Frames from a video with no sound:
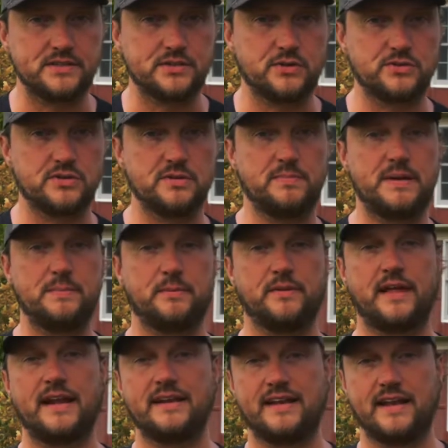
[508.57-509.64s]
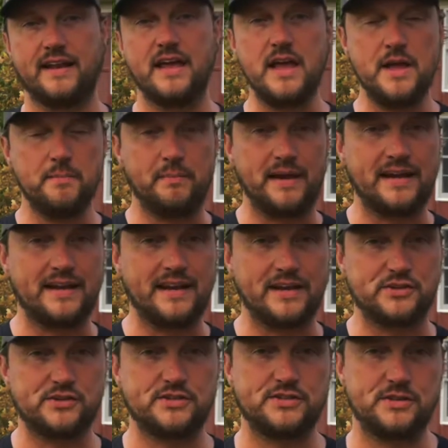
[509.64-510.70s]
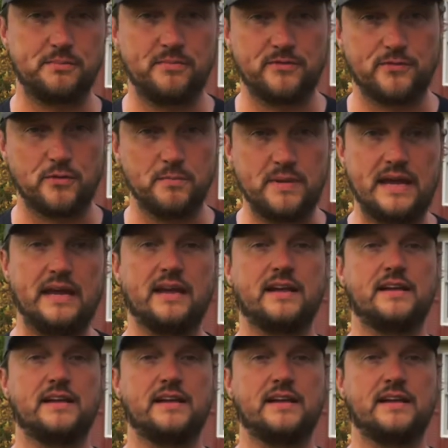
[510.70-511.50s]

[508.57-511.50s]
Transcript: Those are the people that can make connections for me.